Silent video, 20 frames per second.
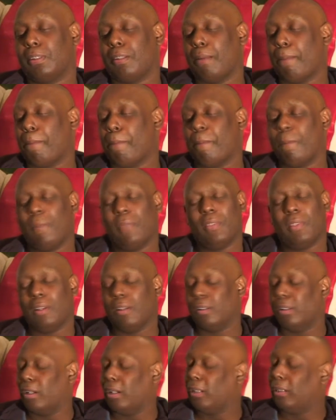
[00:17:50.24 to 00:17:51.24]
the, the
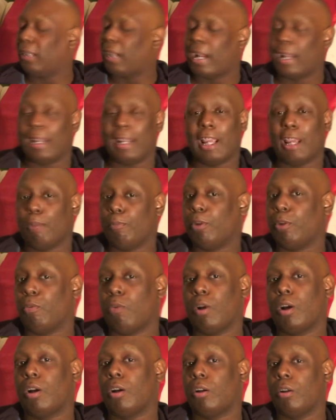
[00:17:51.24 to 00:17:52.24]
uh, dynamic
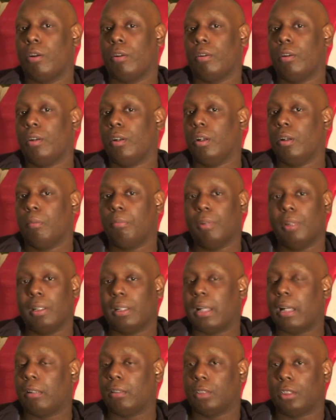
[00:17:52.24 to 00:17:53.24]
word put
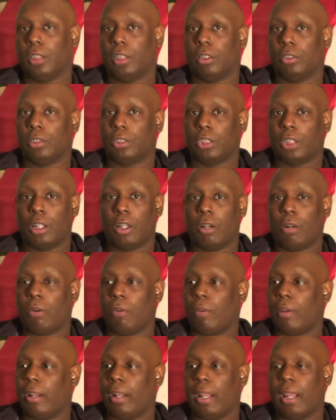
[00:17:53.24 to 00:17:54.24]
down to your
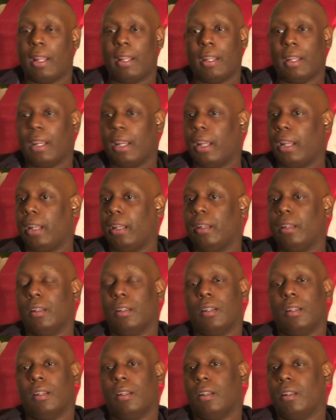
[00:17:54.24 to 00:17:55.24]
soul. And that day,
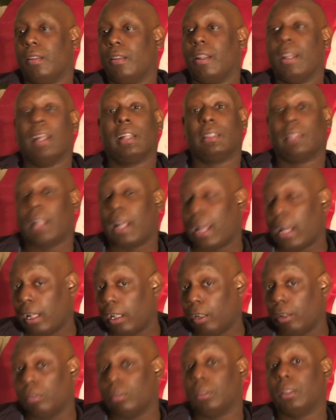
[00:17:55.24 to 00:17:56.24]
the next day, I had
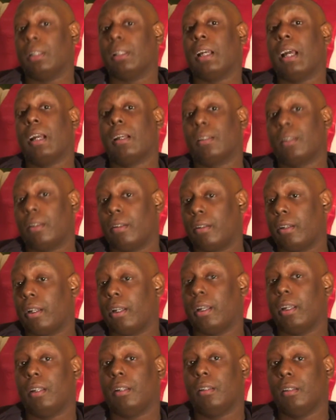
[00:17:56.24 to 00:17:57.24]
to go to the doctor,
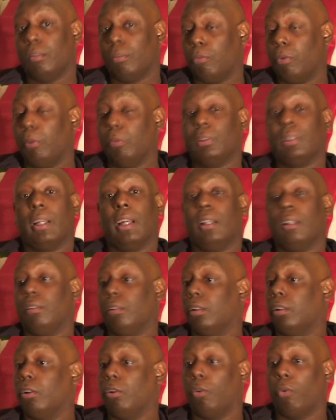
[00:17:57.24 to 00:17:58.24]
and we was getting
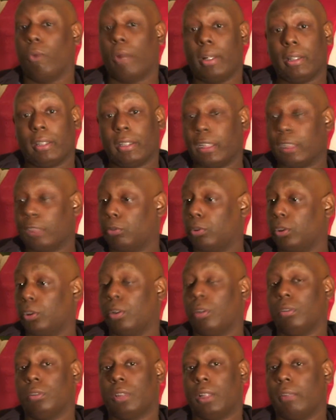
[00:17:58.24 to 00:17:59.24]
great test
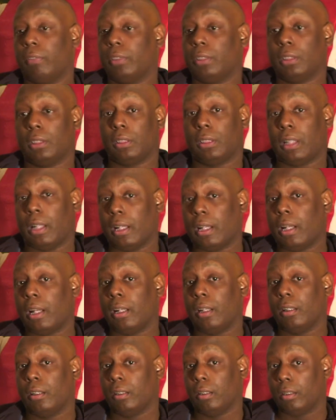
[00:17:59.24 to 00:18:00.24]
results ever since that
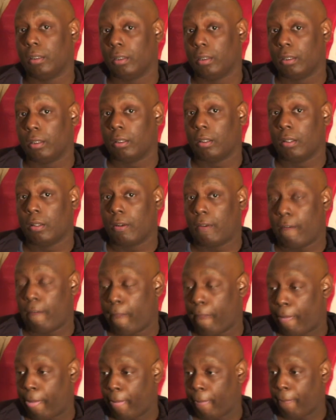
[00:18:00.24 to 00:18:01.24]
day.
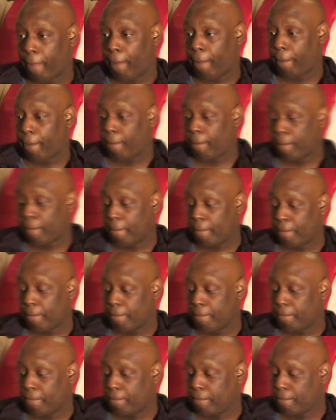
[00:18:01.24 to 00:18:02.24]
Amen. Amen. Because
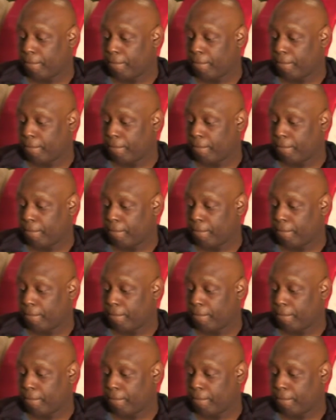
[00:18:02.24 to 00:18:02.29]
uh,